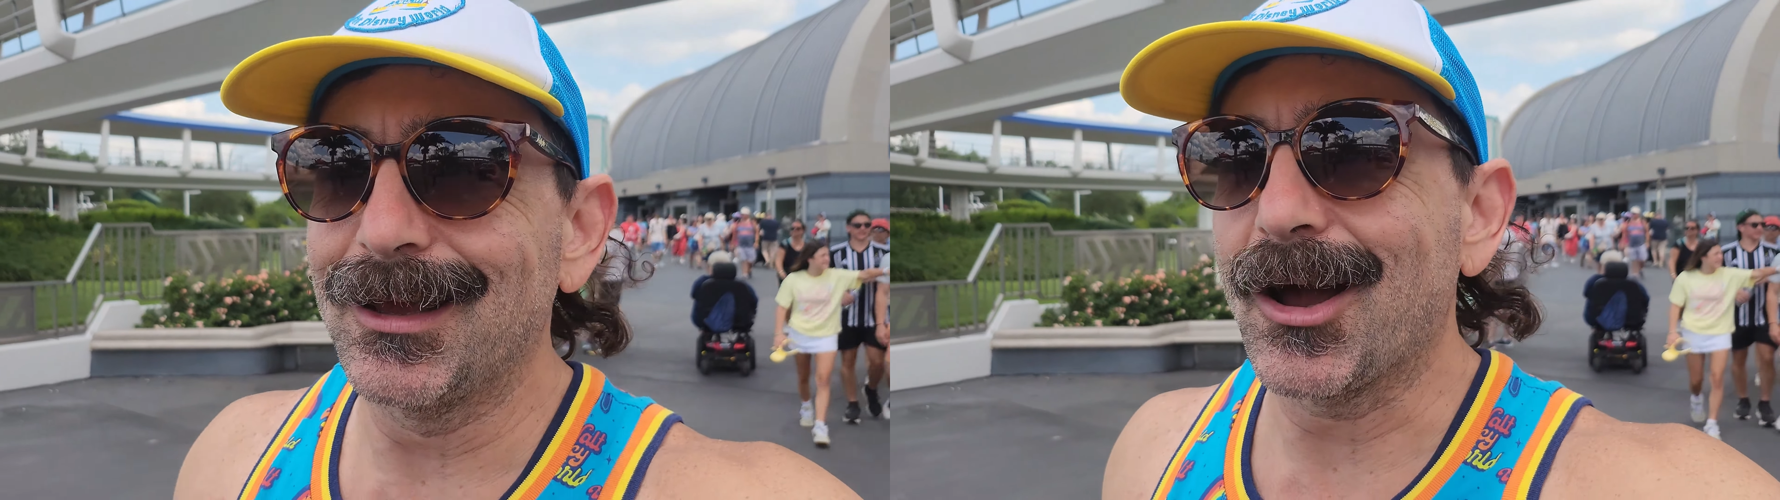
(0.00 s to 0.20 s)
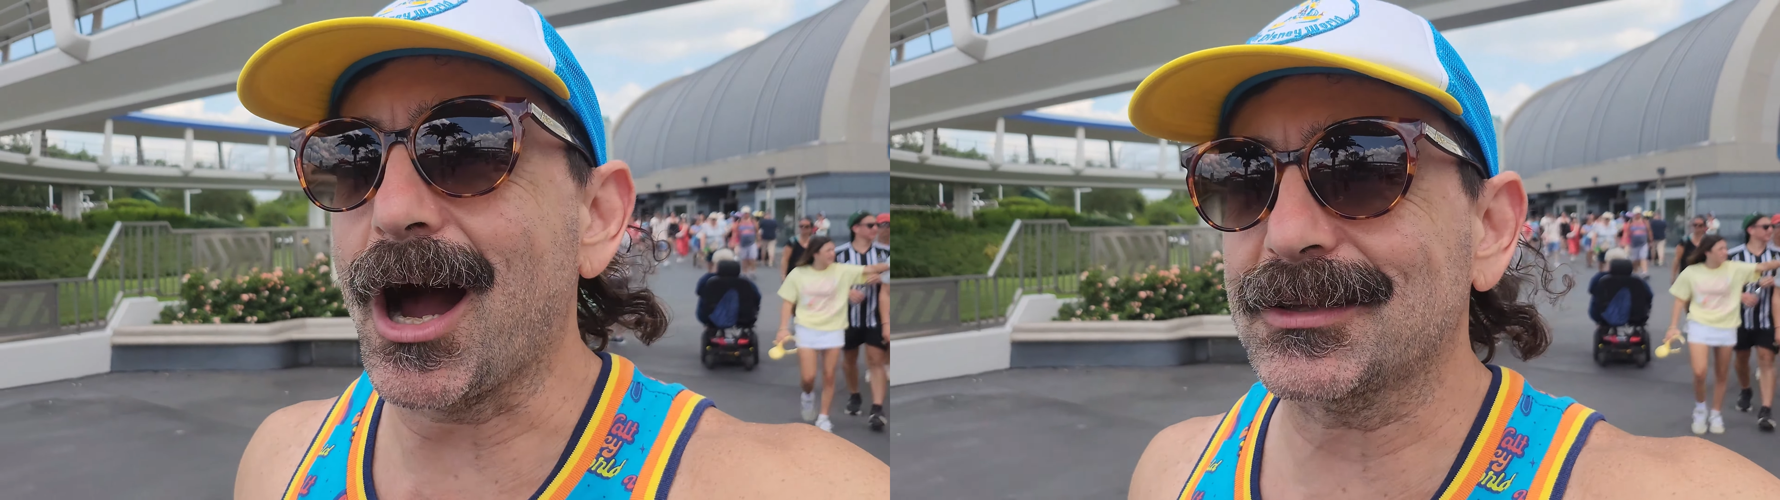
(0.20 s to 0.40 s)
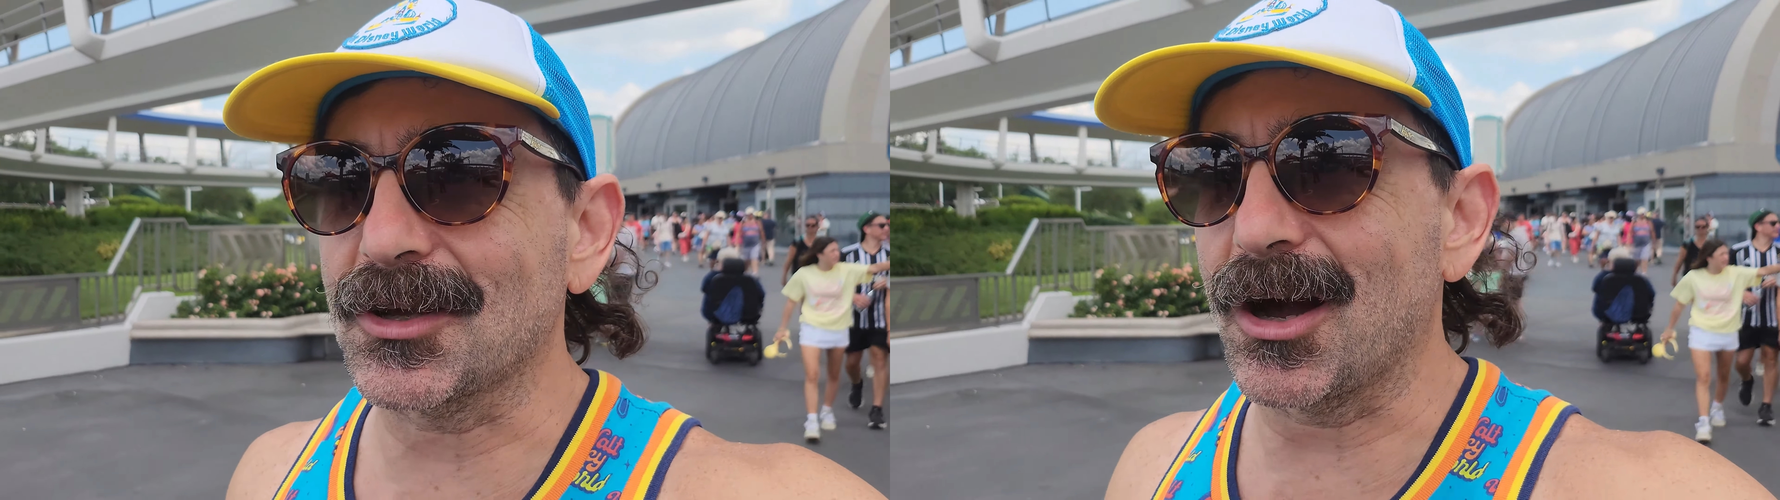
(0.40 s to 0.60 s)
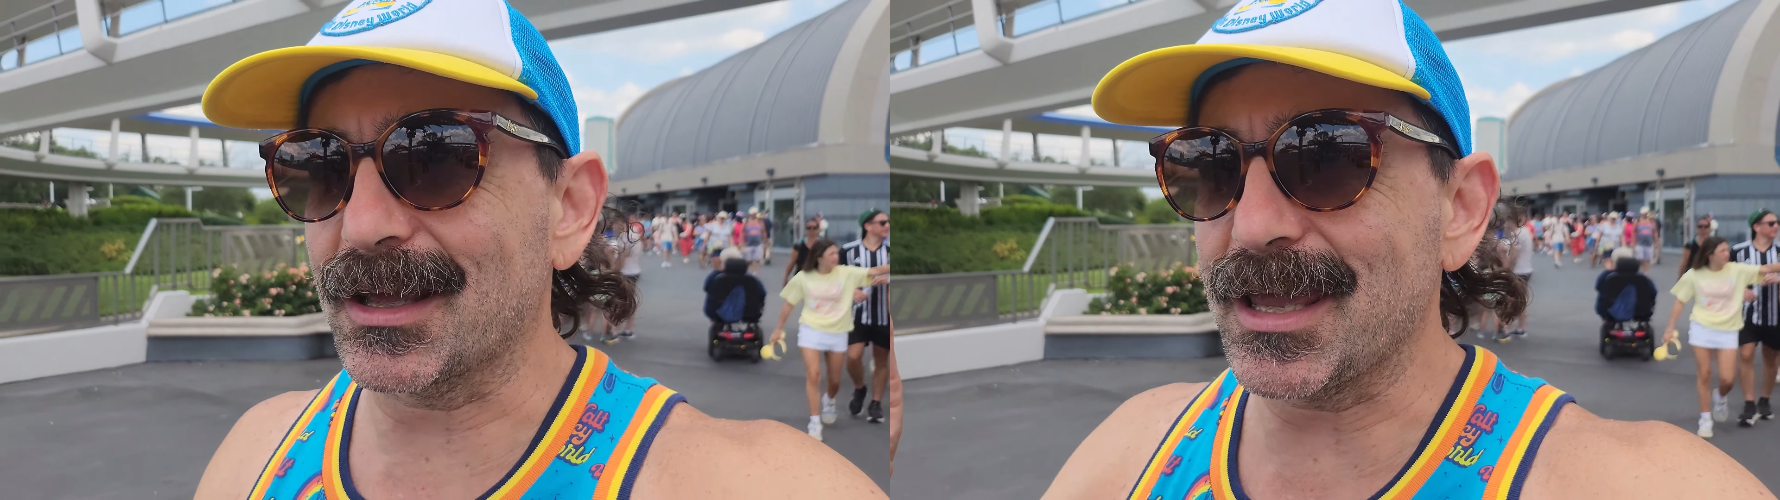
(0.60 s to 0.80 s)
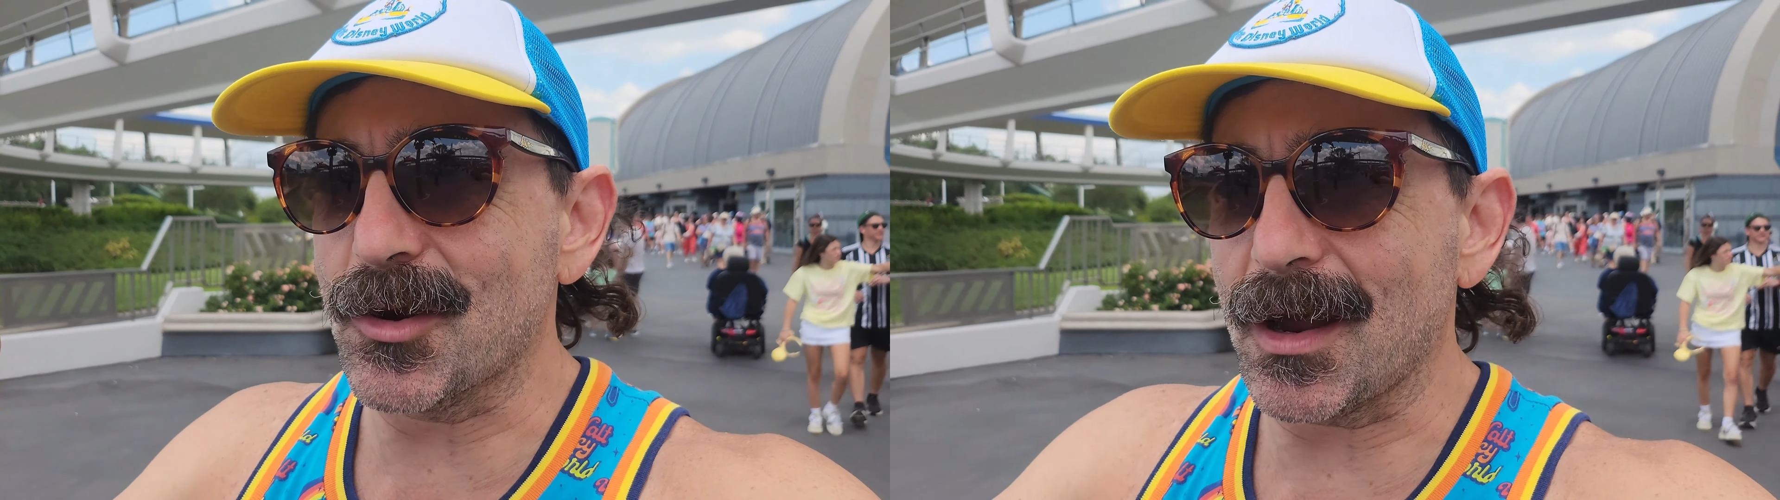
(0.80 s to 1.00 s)
hot dog
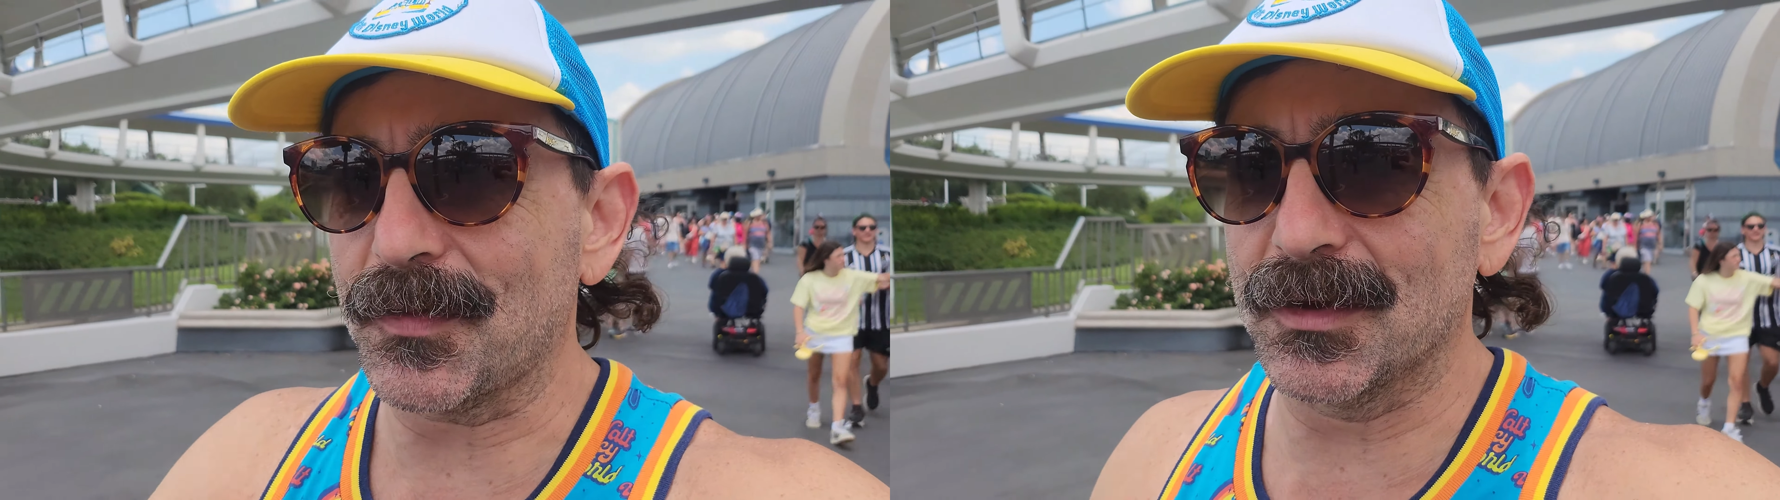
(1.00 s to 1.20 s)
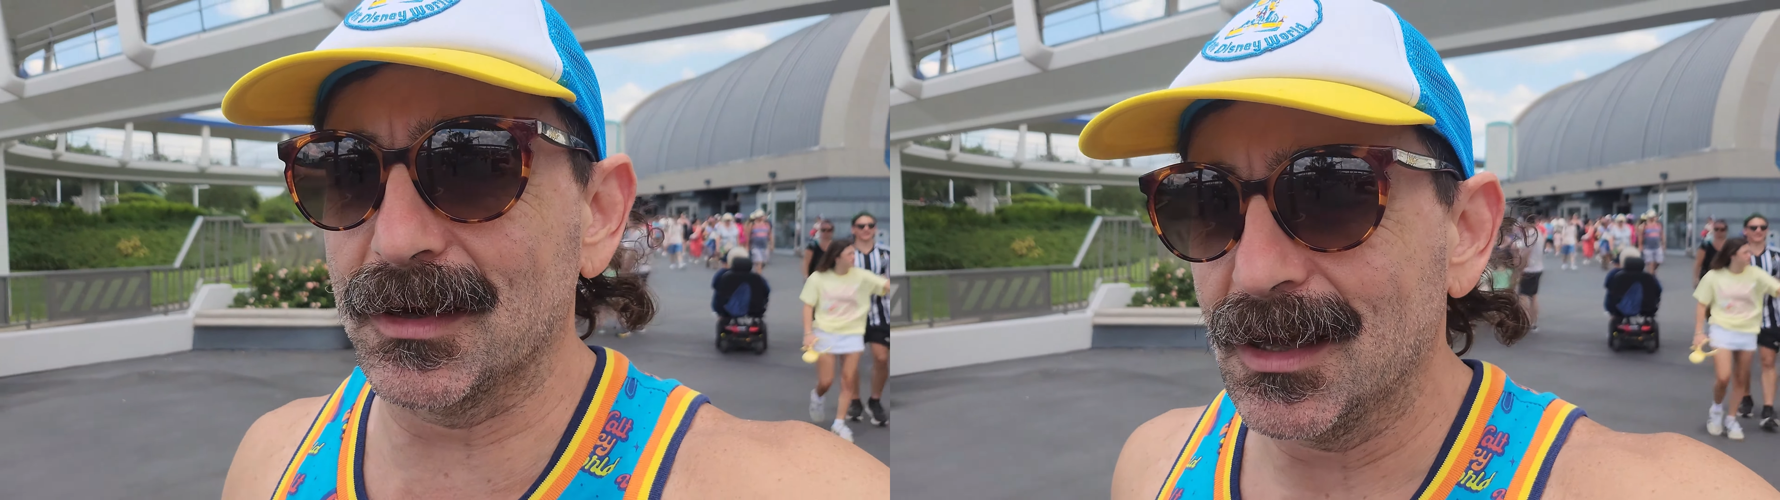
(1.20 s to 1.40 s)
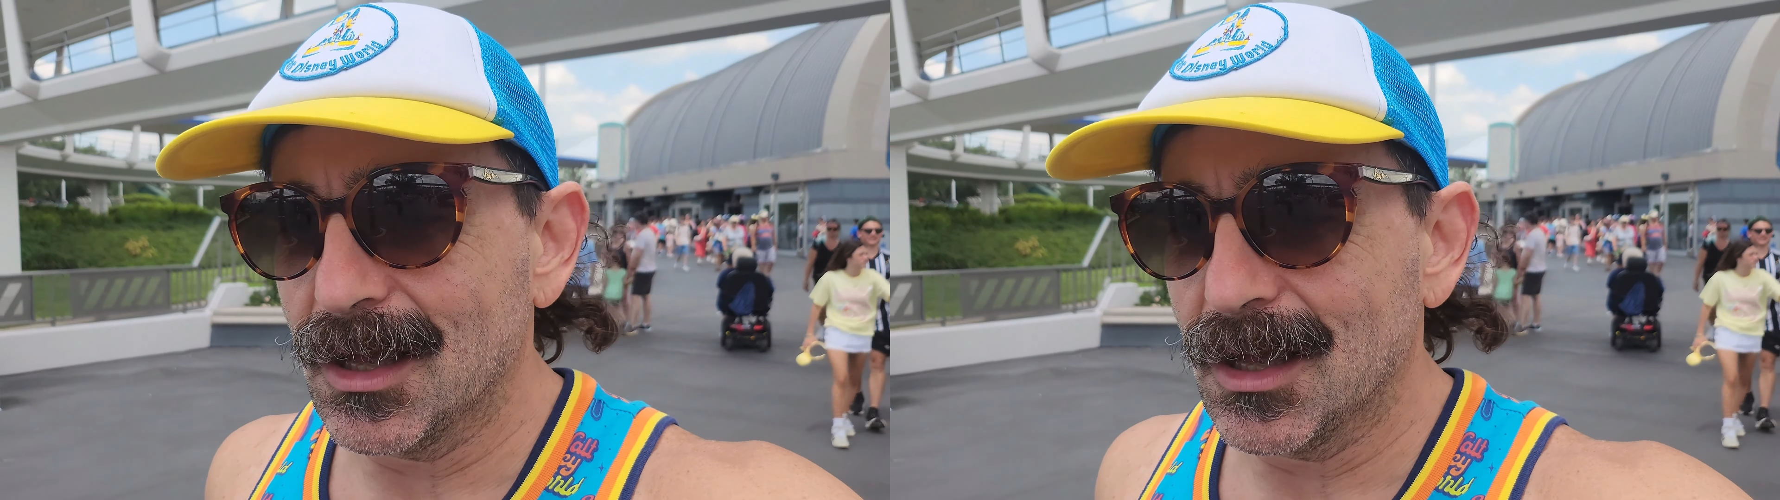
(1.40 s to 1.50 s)
here at the